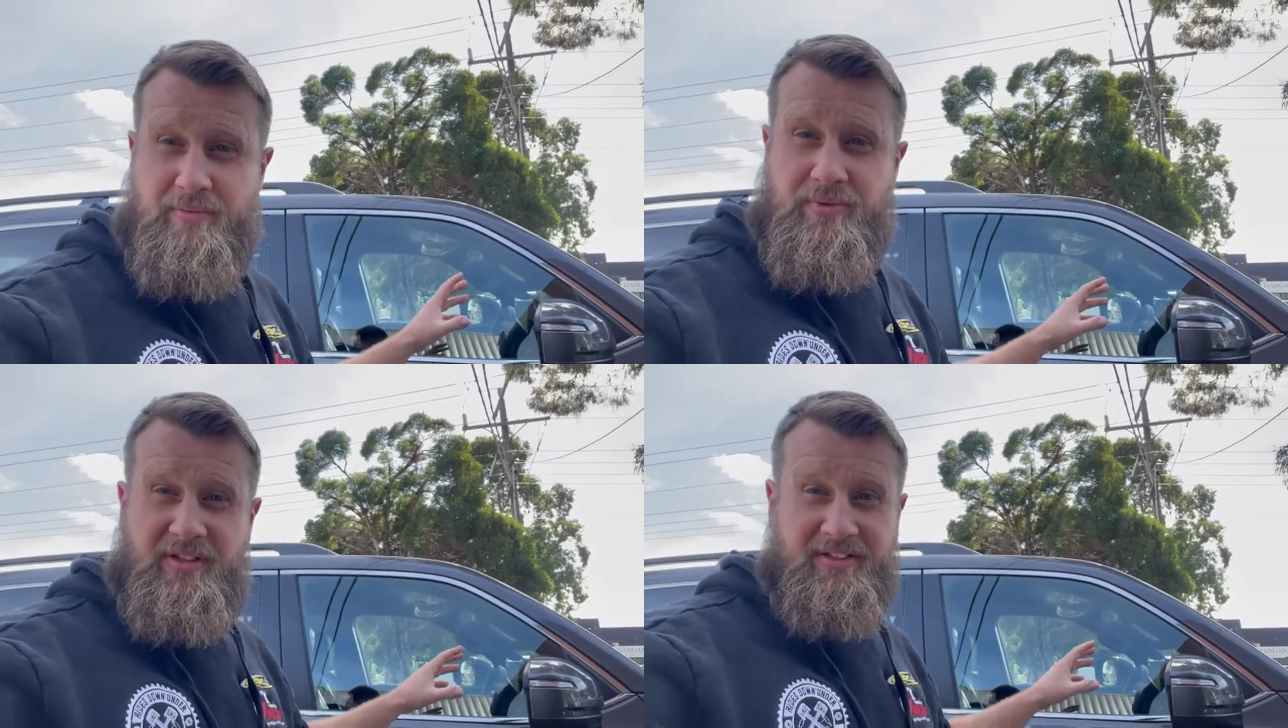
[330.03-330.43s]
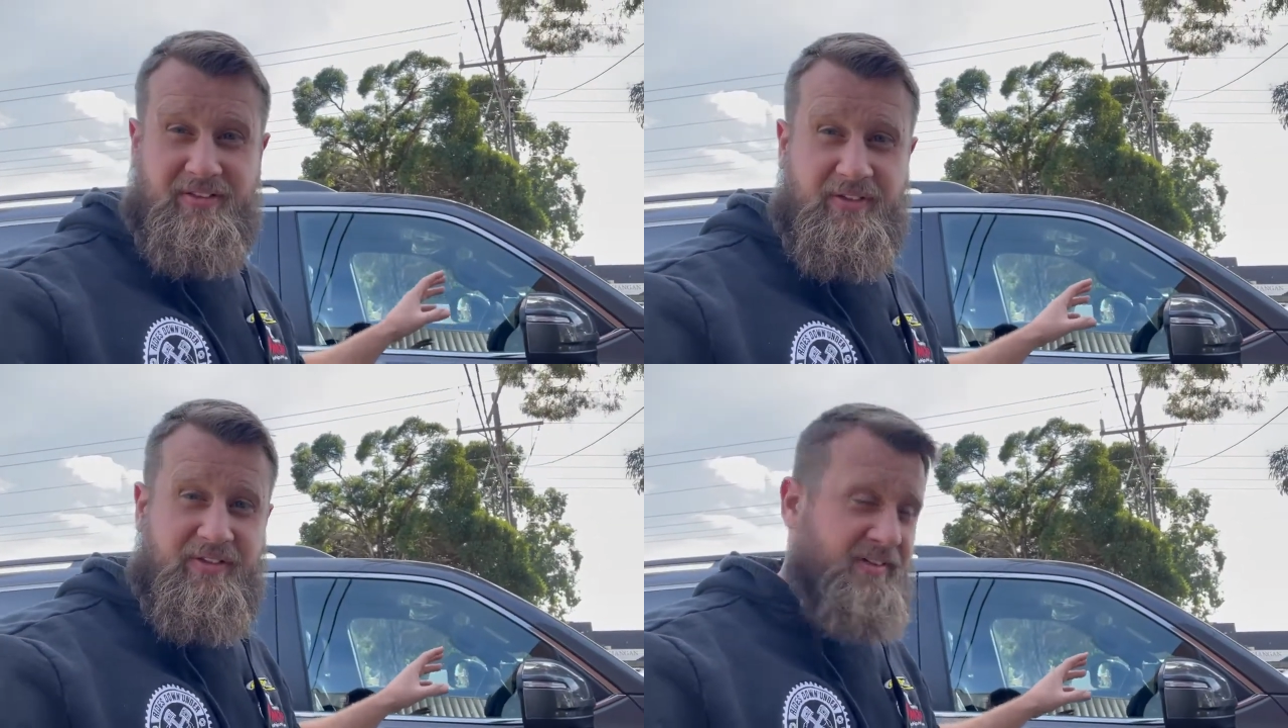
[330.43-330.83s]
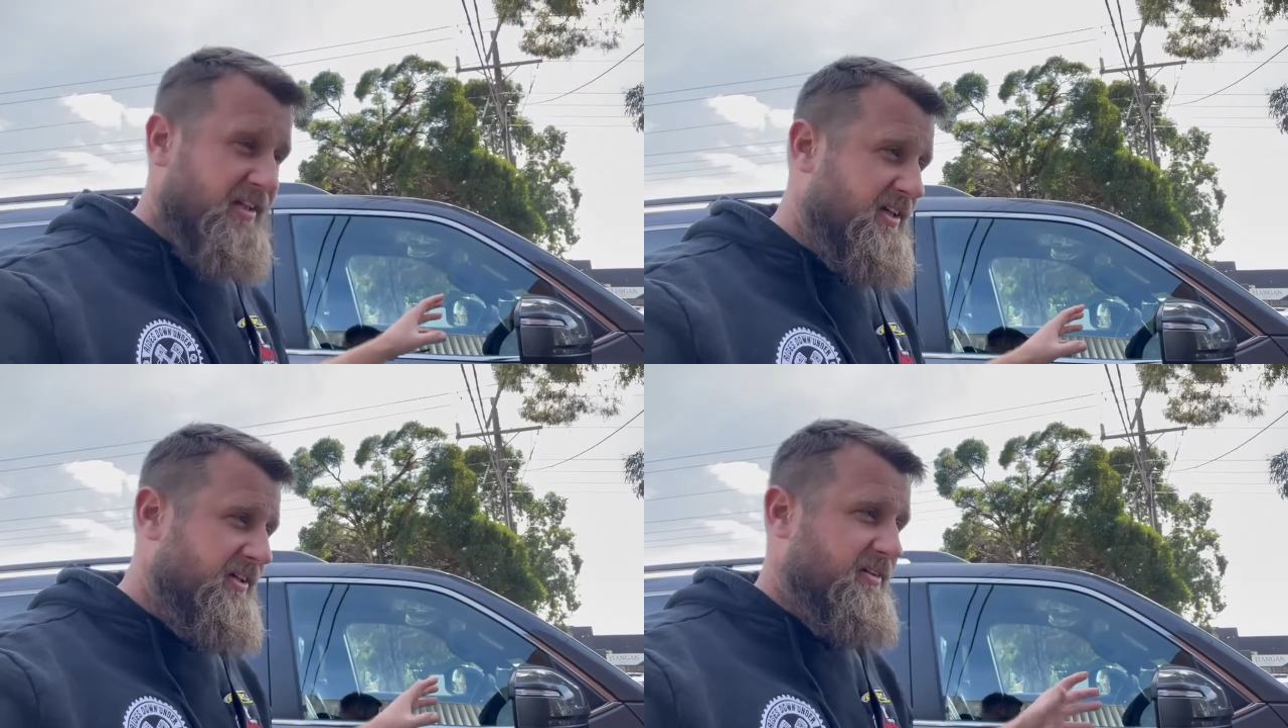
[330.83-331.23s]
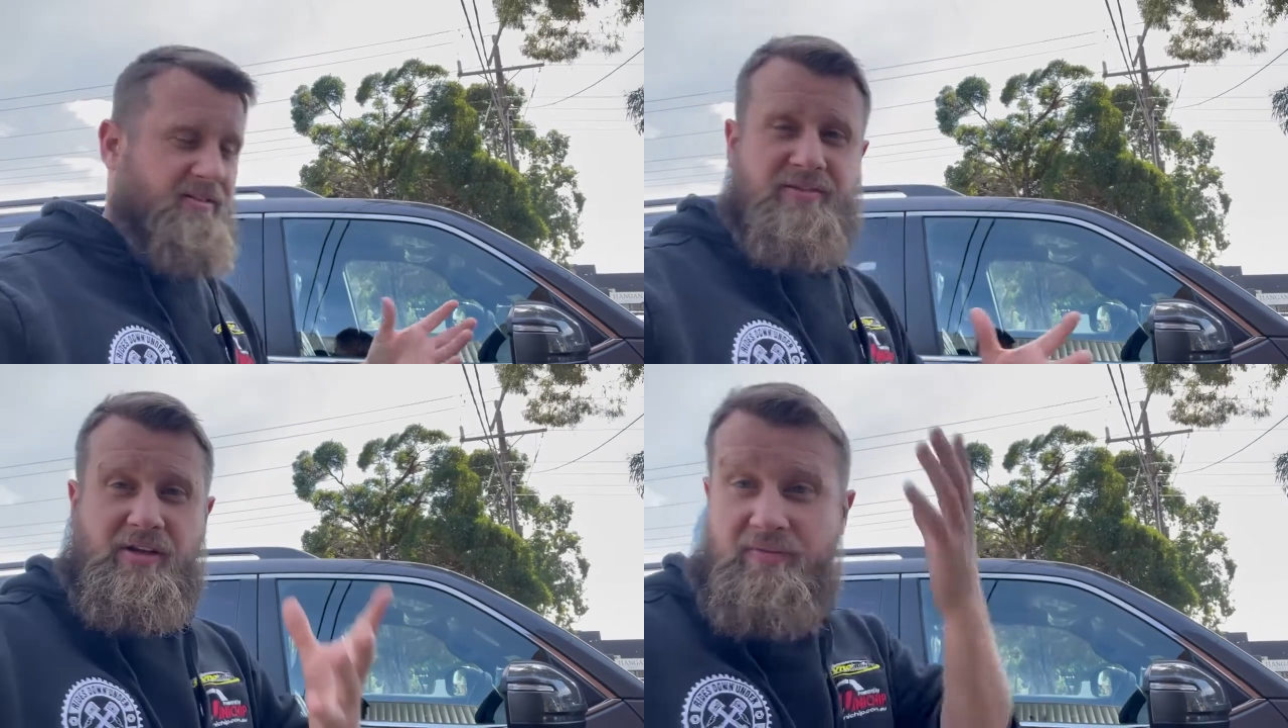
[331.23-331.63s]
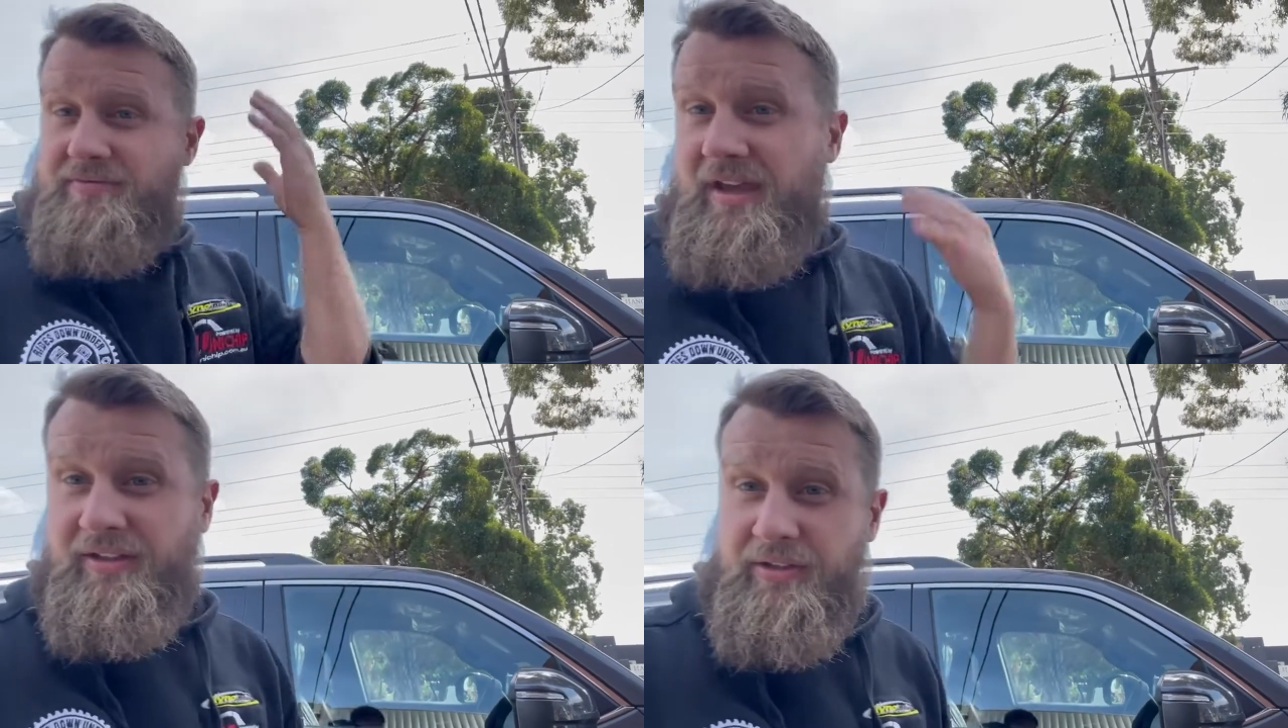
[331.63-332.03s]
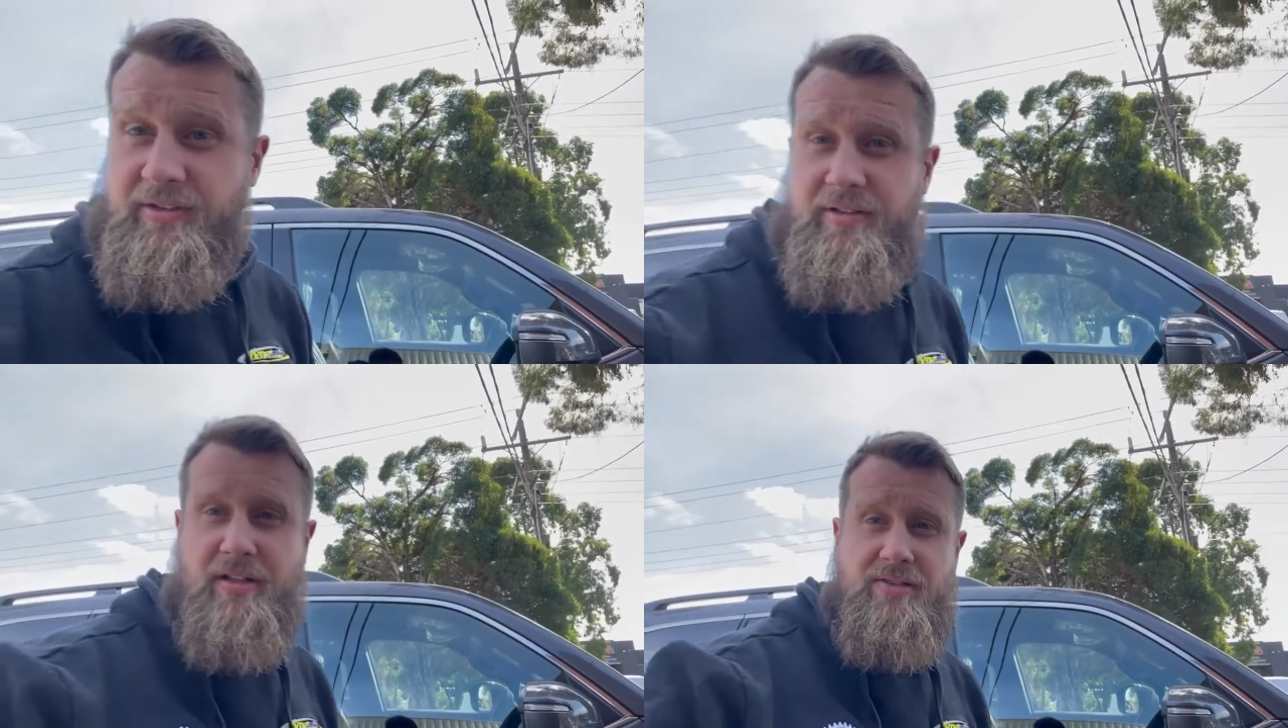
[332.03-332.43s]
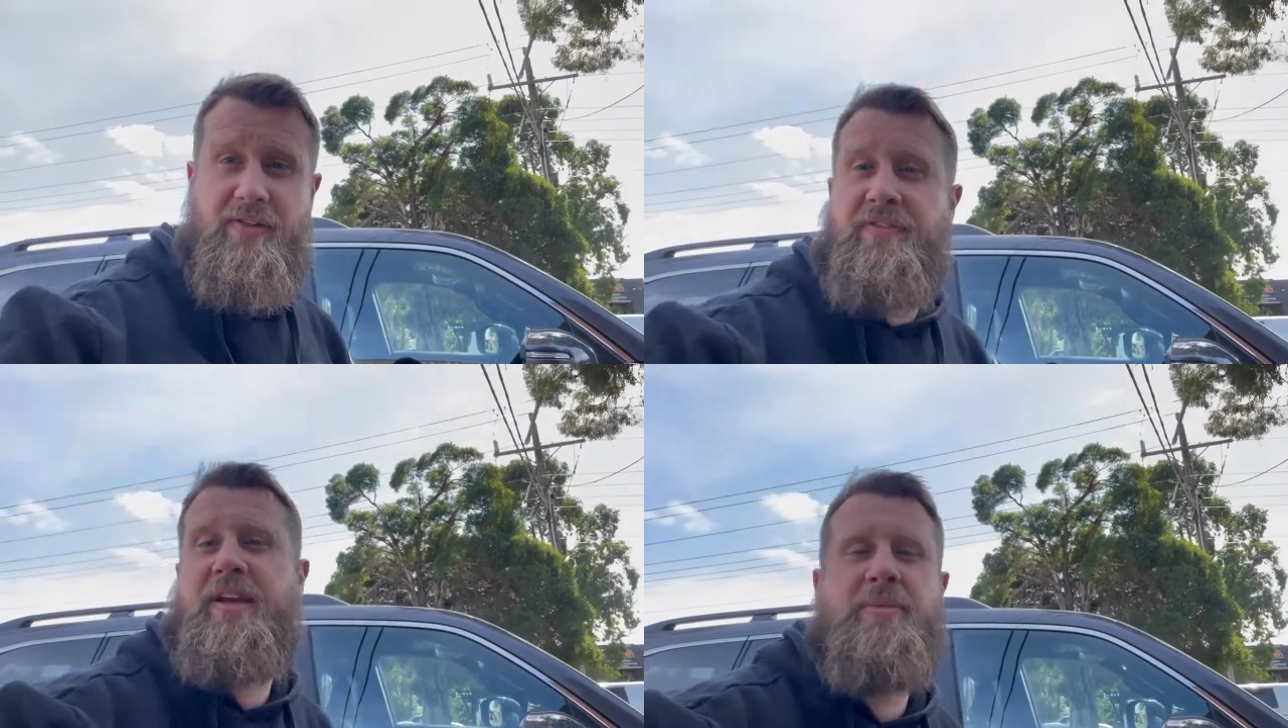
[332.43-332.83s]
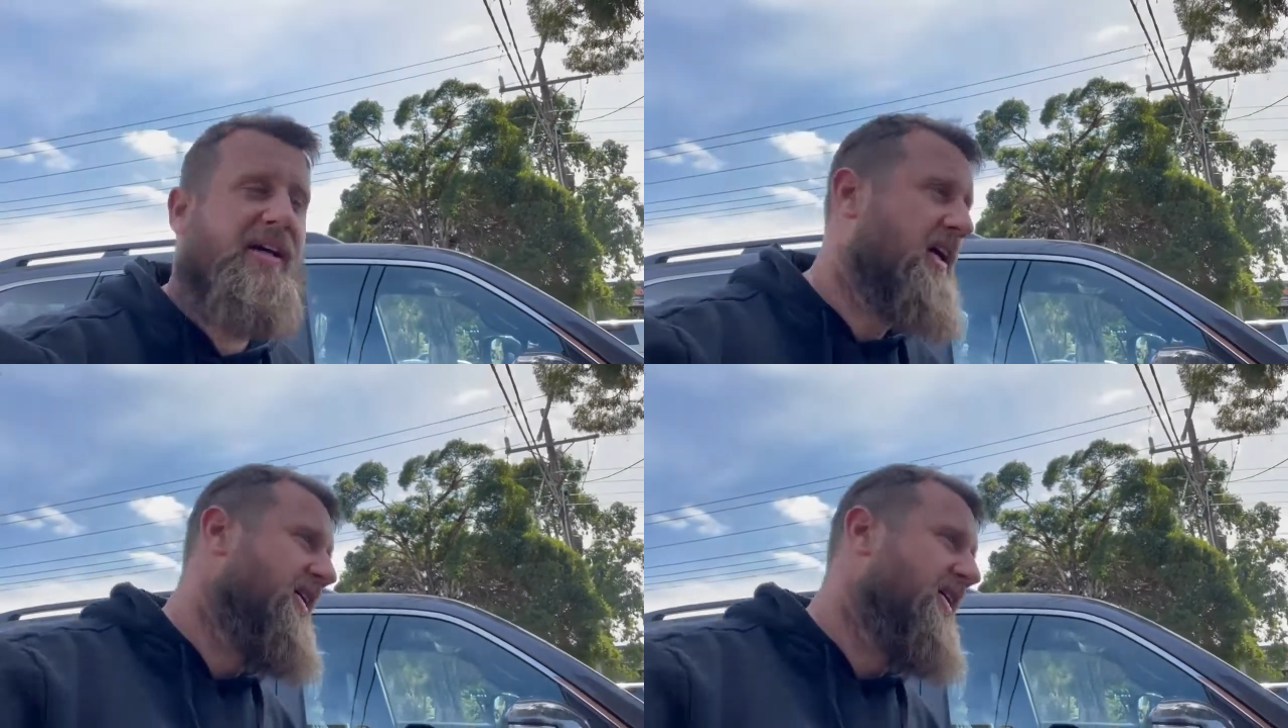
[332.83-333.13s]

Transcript: pre-delivery video, yeah, thank you, thanks for the feedback.